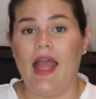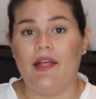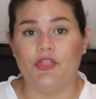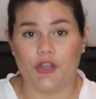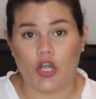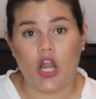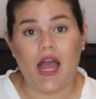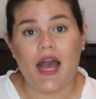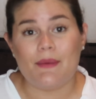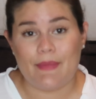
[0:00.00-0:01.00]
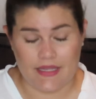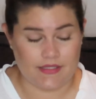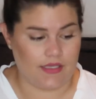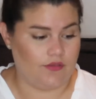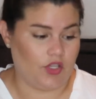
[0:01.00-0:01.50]
and they're
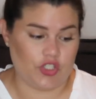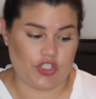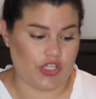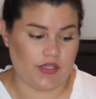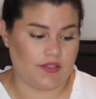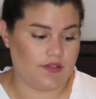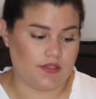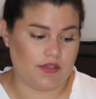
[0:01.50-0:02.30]
amazing. They're just